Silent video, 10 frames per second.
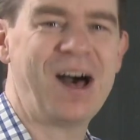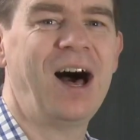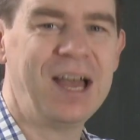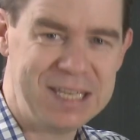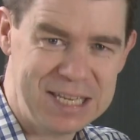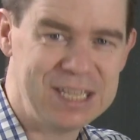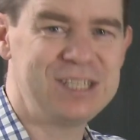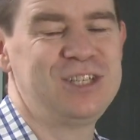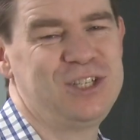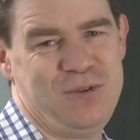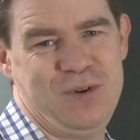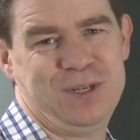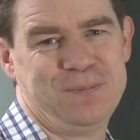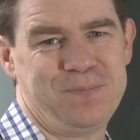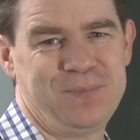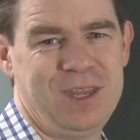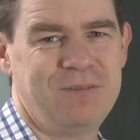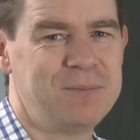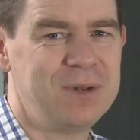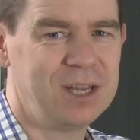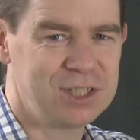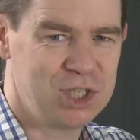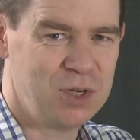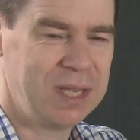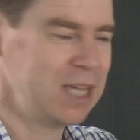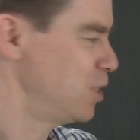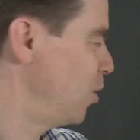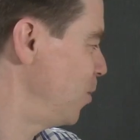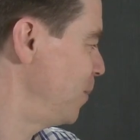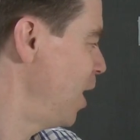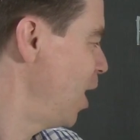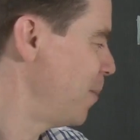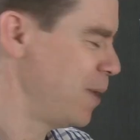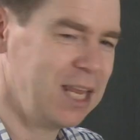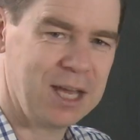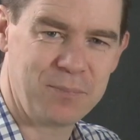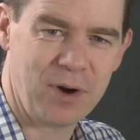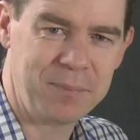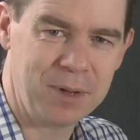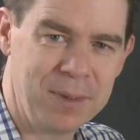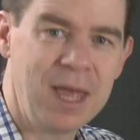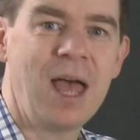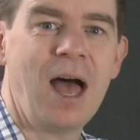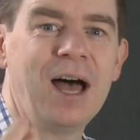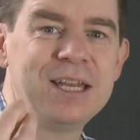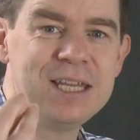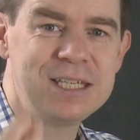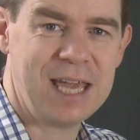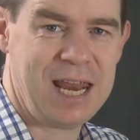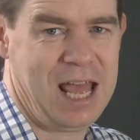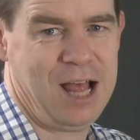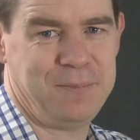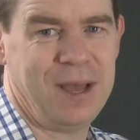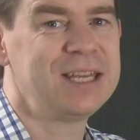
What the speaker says: I need to do it. If I'm not doing it or I'm hitting a problem, I need to get help.